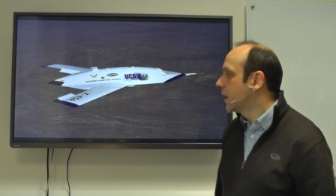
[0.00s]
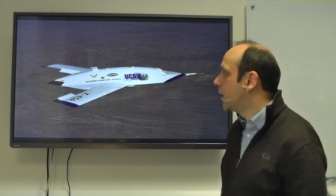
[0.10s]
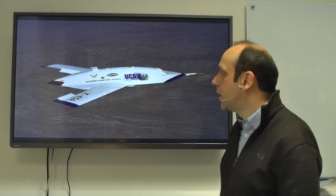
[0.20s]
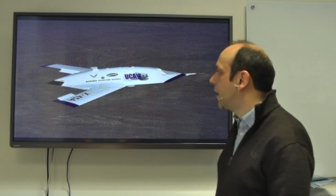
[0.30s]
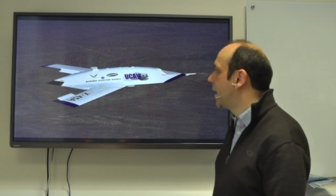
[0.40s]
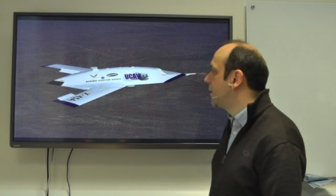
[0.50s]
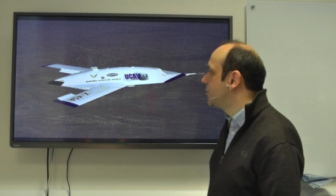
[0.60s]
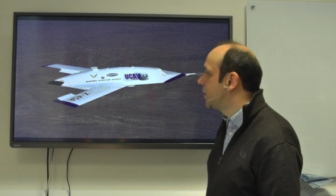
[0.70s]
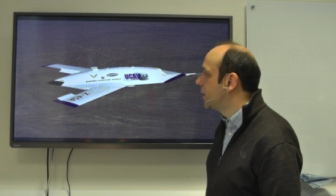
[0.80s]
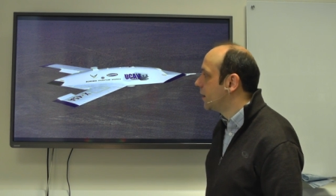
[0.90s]
uh, and
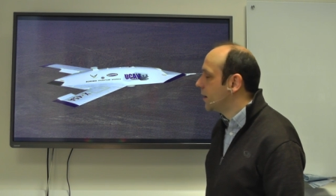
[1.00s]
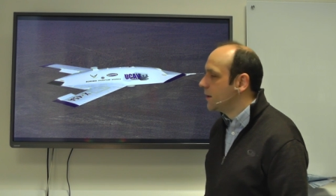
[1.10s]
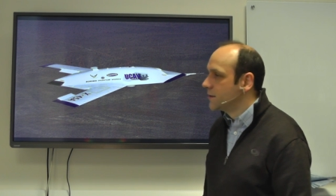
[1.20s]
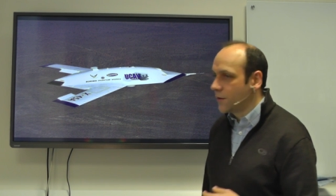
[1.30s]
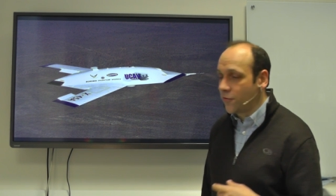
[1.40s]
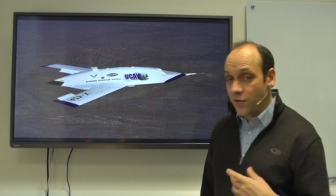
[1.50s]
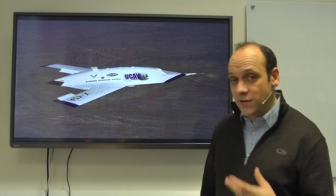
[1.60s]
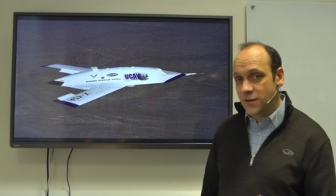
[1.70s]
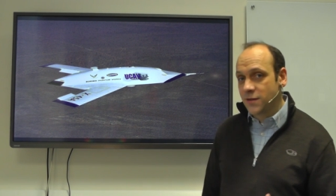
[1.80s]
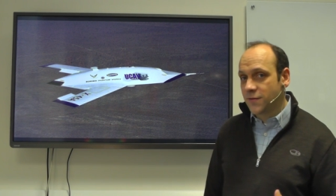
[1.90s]
engine. So, for
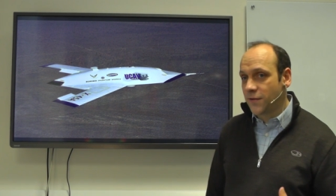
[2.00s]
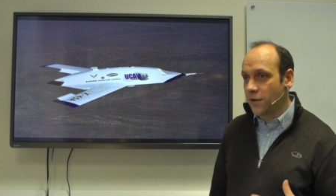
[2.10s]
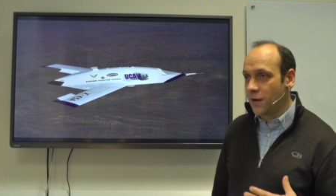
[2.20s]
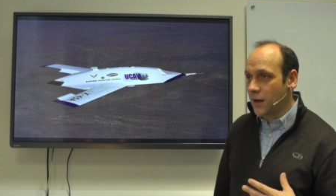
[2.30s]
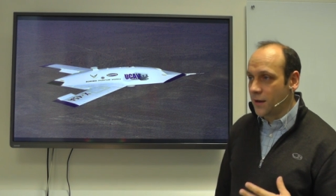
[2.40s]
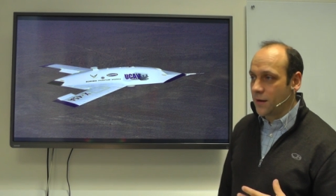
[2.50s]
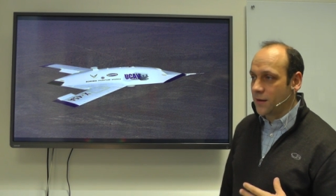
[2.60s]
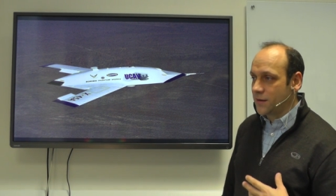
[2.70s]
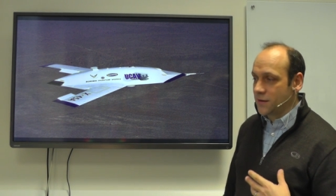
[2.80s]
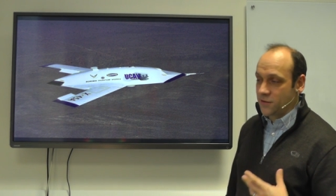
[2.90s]
instance, for a,
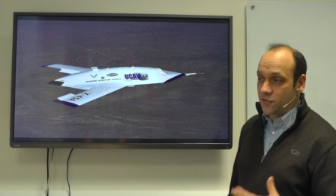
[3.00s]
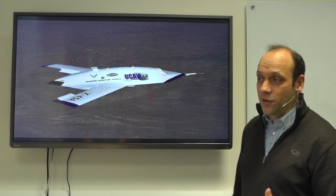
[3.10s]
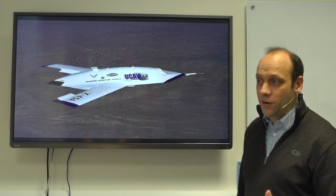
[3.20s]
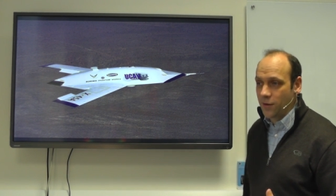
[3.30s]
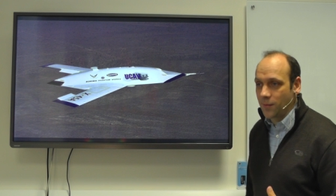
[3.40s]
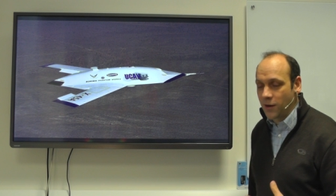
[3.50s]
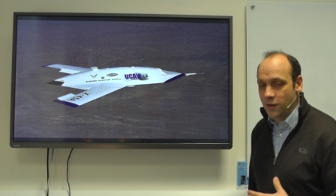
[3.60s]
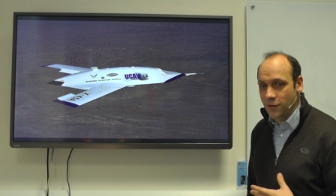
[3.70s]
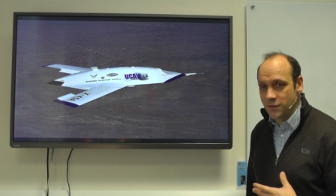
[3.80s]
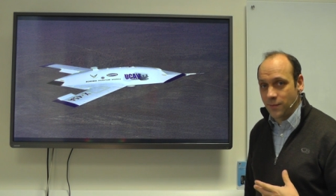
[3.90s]
a destroyer that
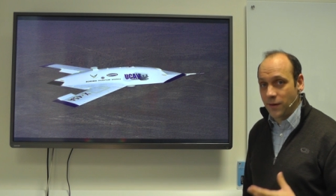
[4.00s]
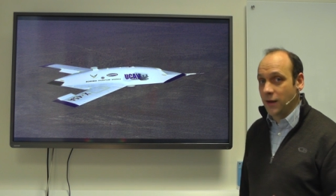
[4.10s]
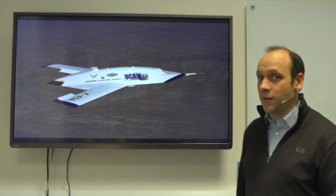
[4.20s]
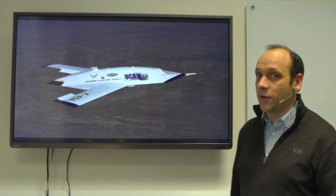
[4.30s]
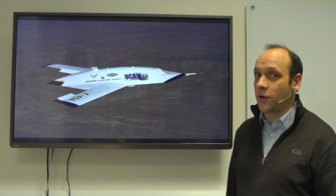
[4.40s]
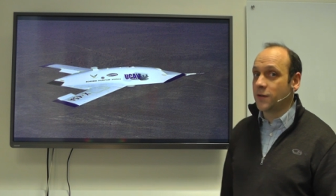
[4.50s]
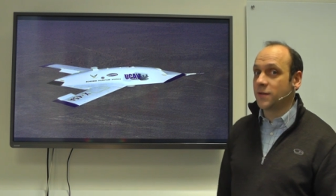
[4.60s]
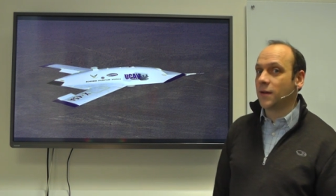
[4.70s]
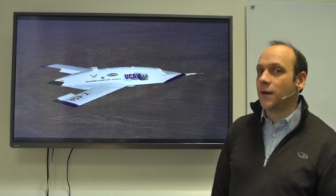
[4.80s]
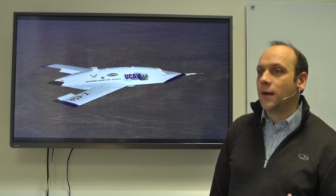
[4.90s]
might cost a billion
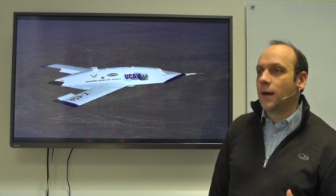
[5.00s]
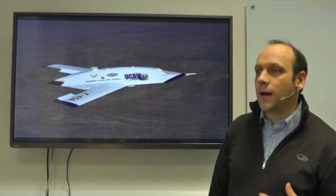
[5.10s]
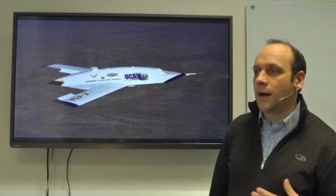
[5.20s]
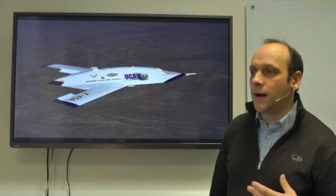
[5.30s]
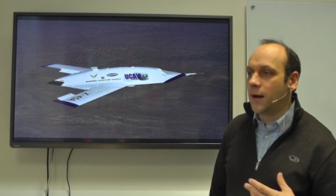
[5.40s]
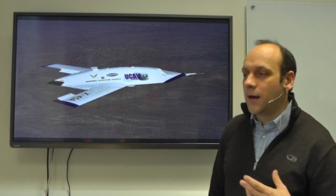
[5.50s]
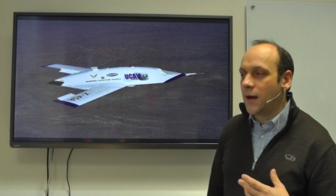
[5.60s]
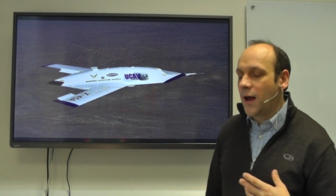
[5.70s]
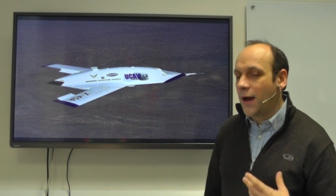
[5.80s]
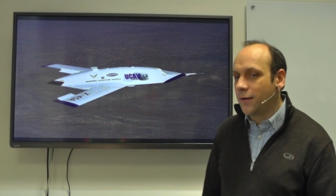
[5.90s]
dollars, uh,
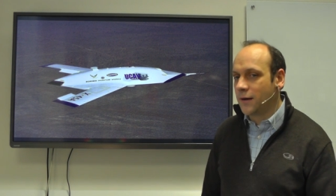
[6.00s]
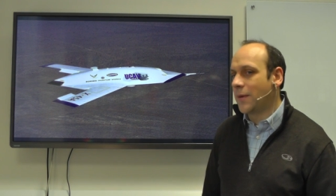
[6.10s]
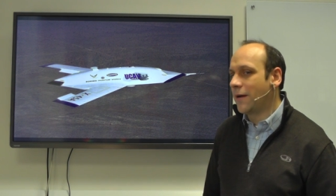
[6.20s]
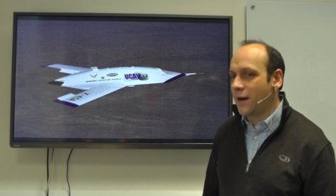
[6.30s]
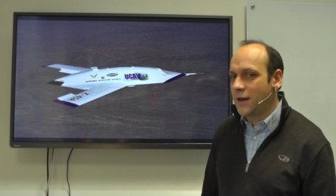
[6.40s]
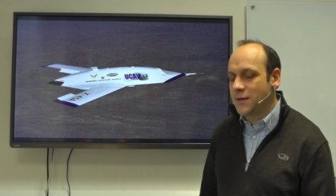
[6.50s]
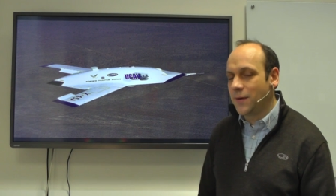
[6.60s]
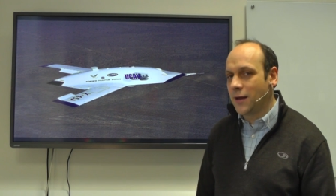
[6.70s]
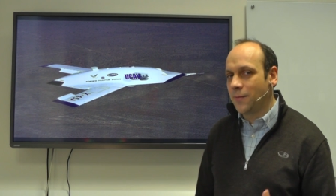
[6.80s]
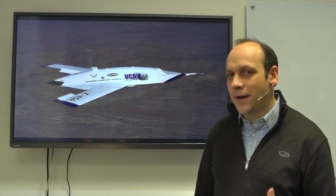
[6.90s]
only about 80
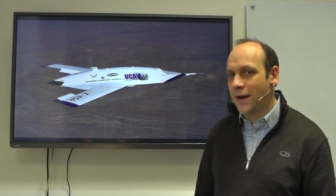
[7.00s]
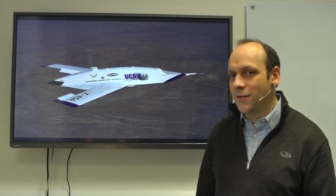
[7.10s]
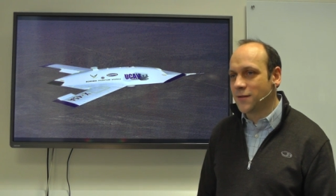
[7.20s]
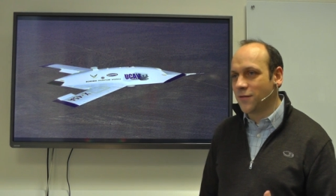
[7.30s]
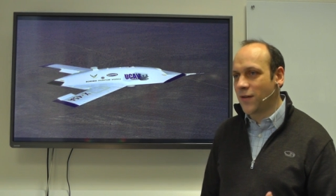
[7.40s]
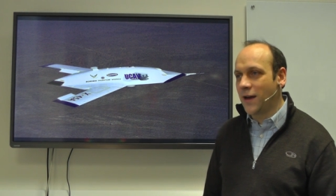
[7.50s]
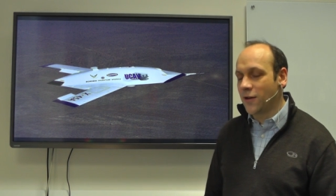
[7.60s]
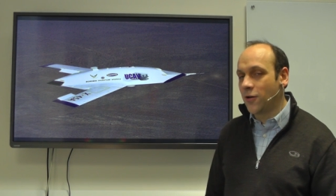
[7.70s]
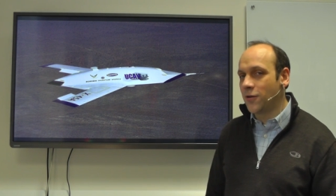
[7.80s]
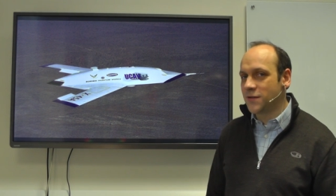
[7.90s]
million pounds of
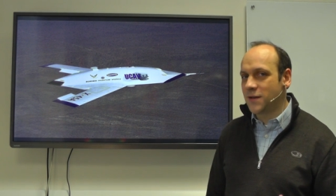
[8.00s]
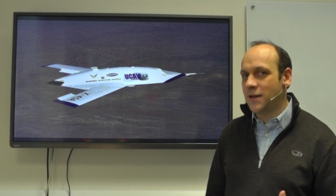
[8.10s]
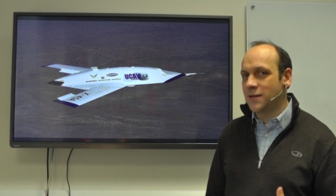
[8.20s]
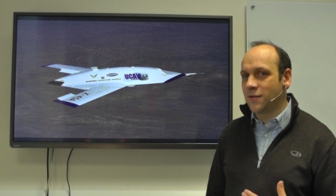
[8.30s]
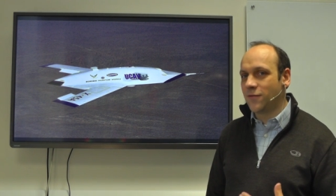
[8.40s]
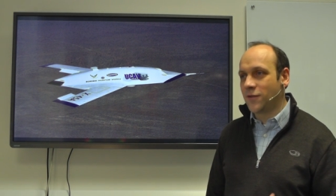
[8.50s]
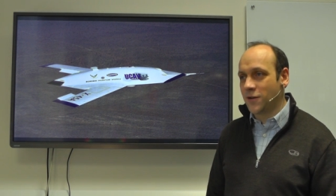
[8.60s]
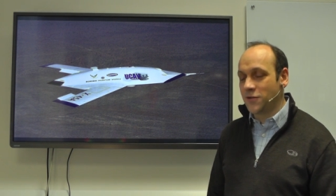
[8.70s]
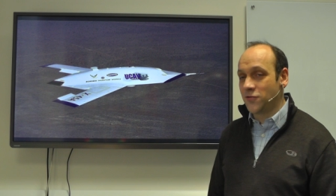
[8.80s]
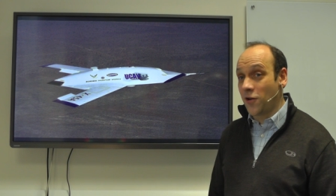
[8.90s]
that cost is
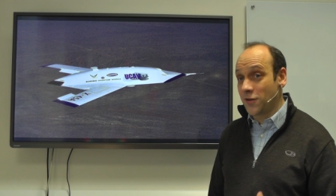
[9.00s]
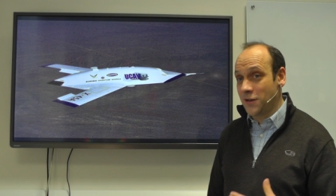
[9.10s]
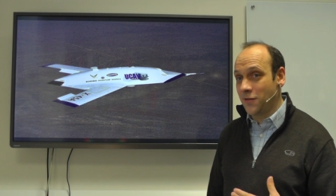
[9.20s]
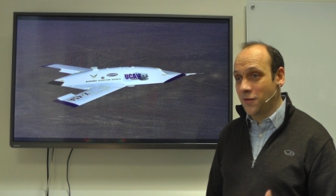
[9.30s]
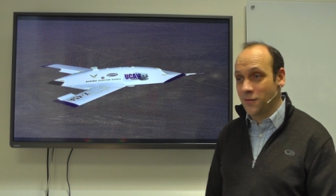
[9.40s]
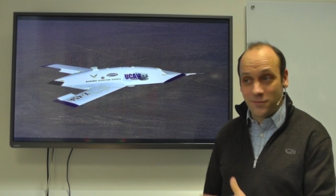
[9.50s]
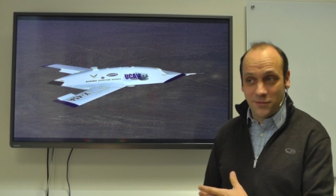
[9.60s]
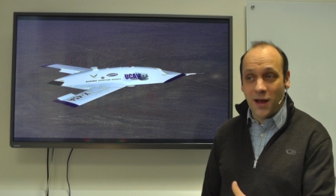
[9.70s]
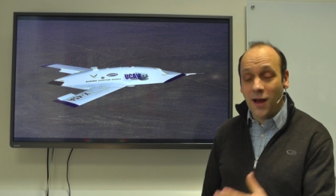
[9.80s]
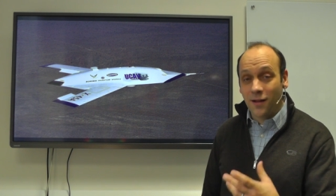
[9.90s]
constructing the
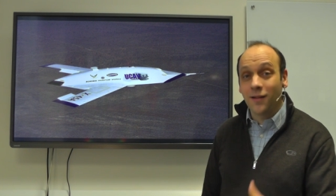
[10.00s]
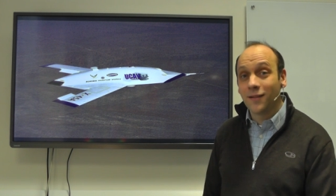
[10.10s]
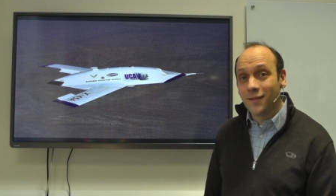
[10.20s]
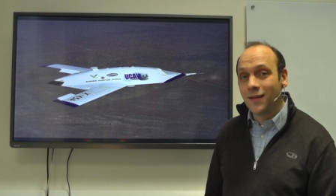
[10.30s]
hull.